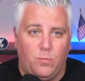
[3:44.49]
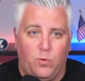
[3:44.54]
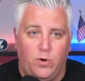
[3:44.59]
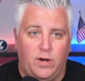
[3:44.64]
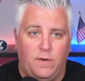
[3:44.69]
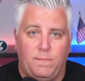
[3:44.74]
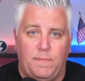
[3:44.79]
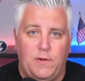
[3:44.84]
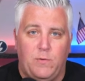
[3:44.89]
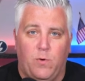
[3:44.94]

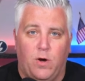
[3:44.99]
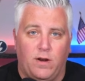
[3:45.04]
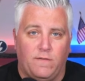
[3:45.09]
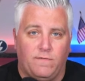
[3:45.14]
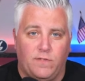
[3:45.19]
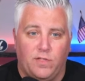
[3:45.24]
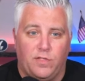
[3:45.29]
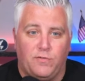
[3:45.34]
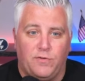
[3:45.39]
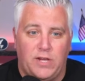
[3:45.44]
wouldn't be one
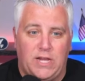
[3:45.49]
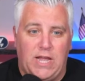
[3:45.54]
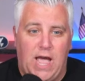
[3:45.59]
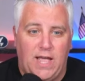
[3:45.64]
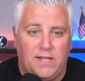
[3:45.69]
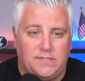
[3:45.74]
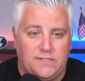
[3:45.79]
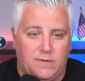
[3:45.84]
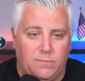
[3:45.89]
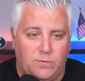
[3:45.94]
of the three
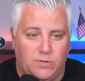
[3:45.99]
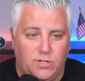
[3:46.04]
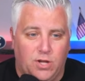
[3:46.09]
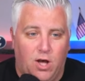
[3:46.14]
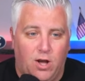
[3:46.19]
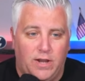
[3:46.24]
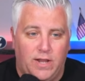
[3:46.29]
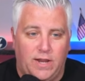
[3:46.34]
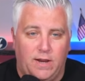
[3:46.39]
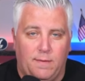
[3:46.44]
guys that we're
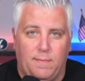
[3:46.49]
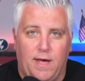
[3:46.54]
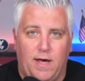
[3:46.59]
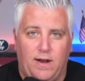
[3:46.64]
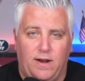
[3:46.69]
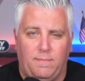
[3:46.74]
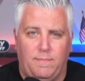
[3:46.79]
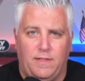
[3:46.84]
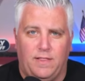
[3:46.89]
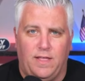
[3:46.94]
talking
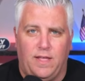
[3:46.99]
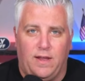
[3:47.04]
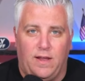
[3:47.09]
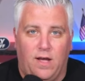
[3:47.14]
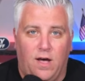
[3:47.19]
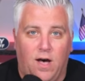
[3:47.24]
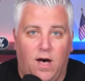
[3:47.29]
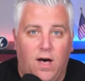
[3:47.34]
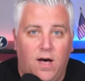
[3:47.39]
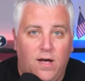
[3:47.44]
about, I'd be like,
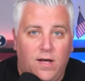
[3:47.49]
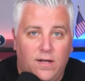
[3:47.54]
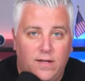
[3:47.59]
"Huh?